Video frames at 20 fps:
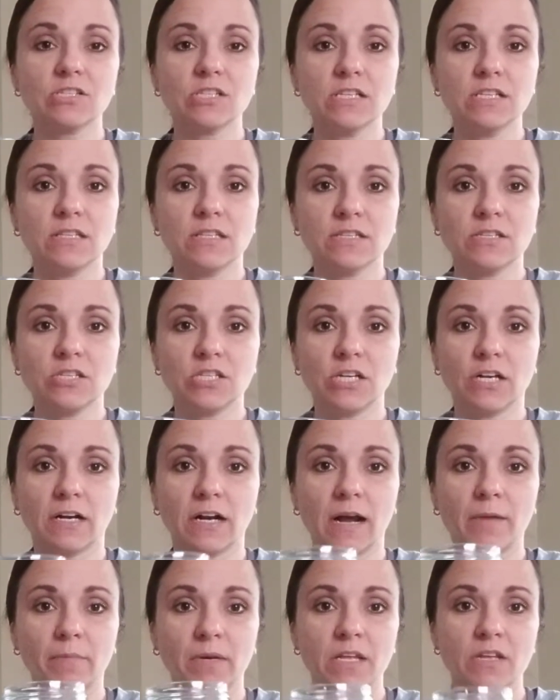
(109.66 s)
This year
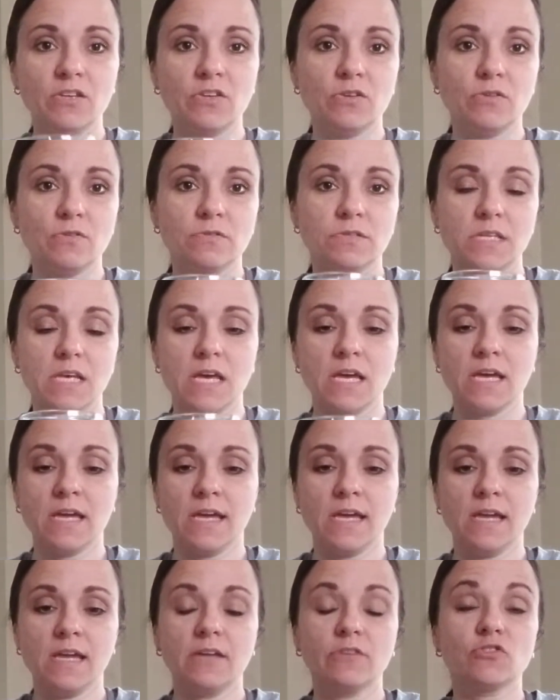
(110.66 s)
I'm going to use
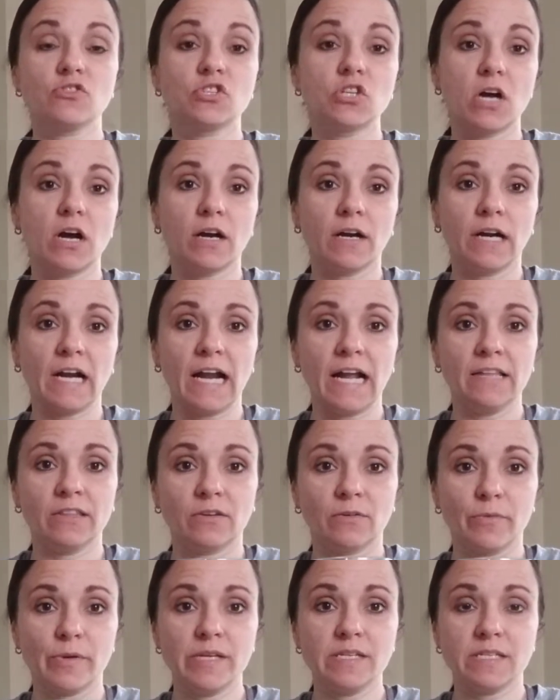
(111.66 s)
a jar, and
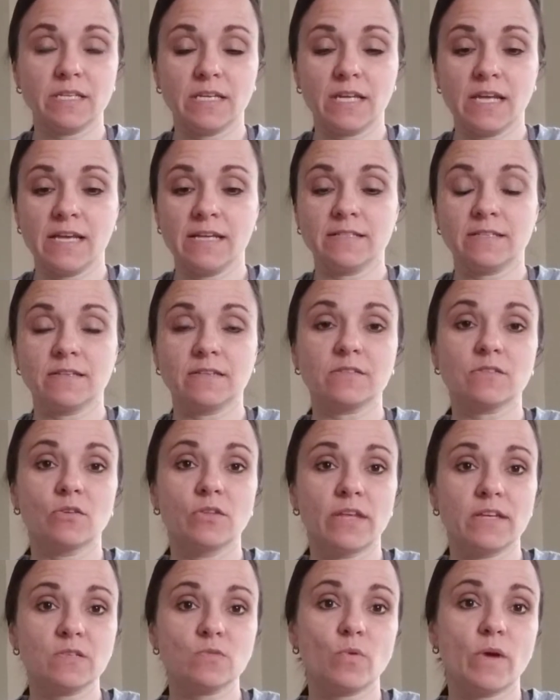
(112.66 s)
the reason is so
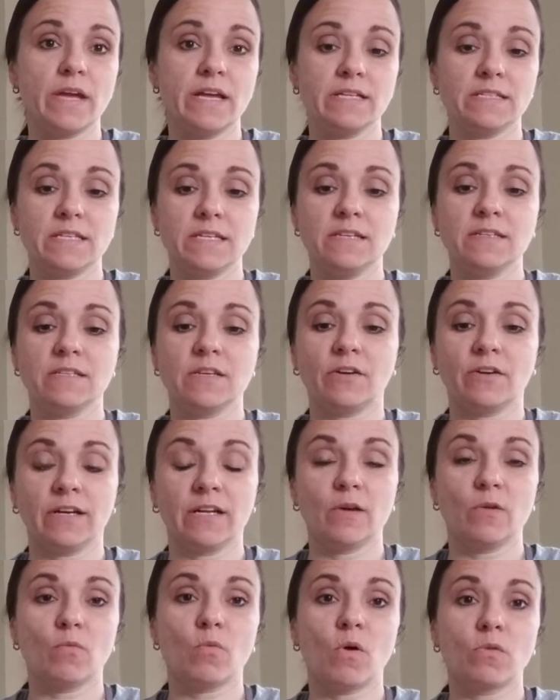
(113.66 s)
this way it's easier and
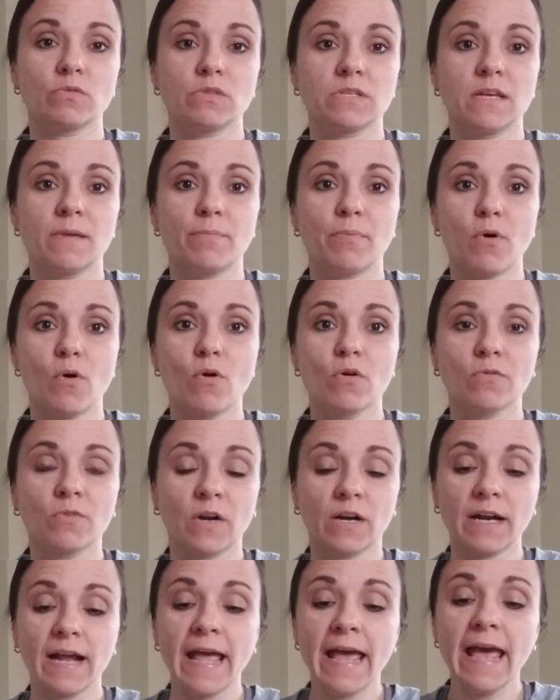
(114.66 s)
it won't tip
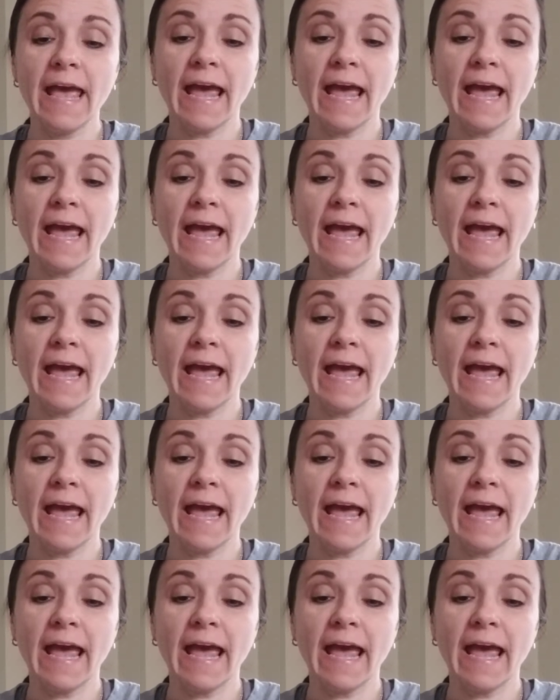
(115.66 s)
over,